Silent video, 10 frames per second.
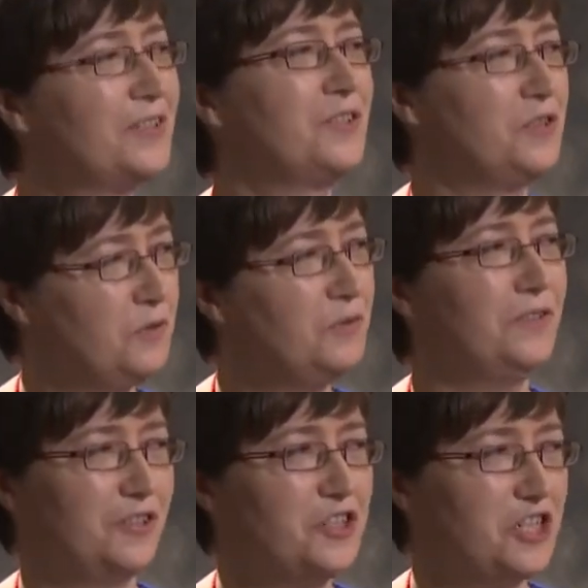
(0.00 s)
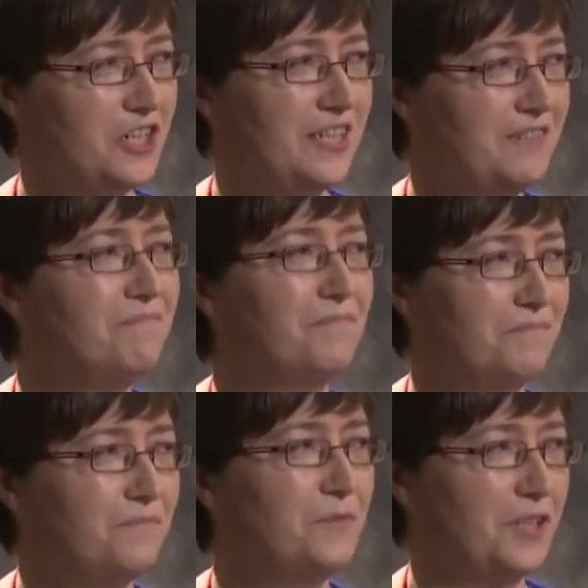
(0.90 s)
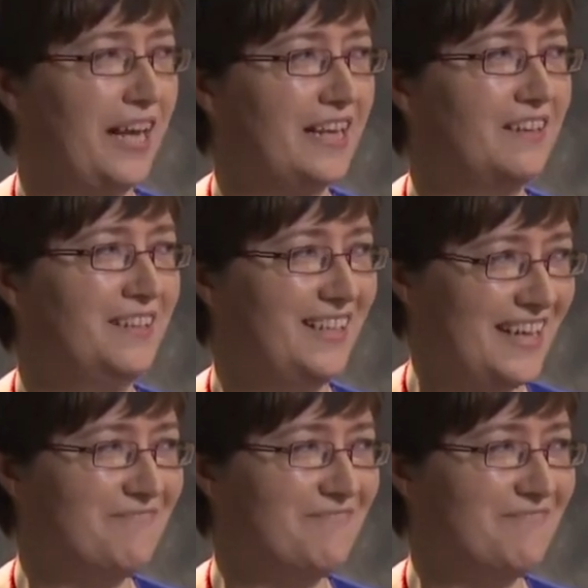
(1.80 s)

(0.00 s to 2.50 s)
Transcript: to Dorje Shugden protector. Yeah.